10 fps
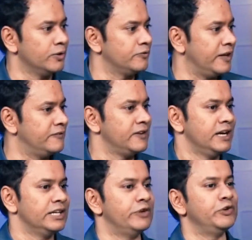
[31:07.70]
if they've
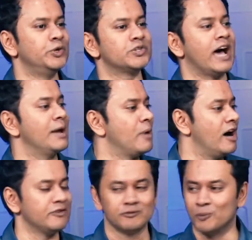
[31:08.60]
given you time
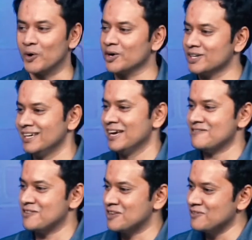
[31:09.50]
off of work,
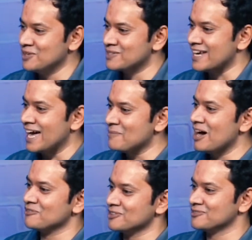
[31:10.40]
if they've given you time
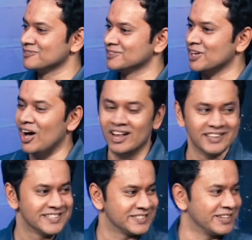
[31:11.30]
off of
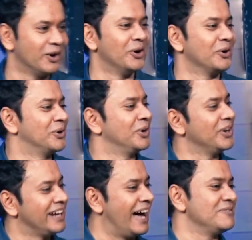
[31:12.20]
college, say, oh,
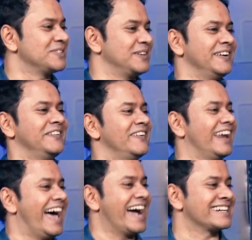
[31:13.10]
good, I'm just going to
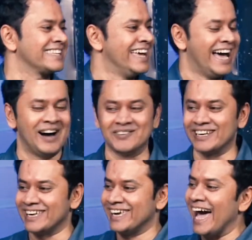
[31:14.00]
relax. I'm
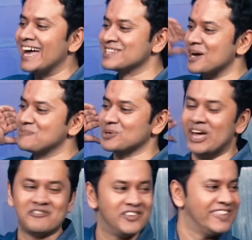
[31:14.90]
going to catch up to
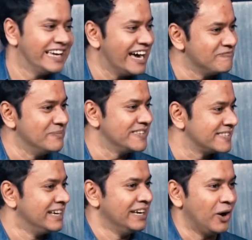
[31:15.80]
everything I've
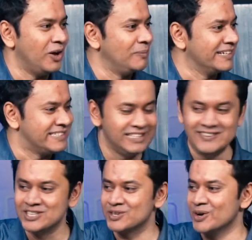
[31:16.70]
missed, all my
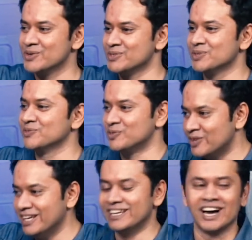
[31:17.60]
TV shows. You've
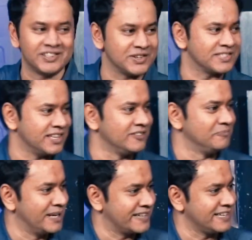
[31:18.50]
really got yourself
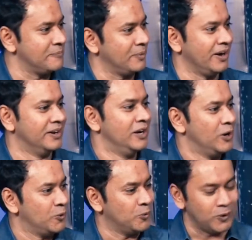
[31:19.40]
mixed up on
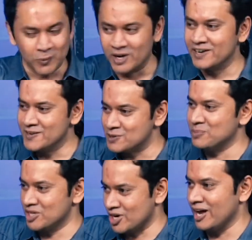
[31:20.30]
what it is to
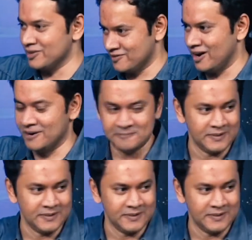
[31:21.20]
be a child of God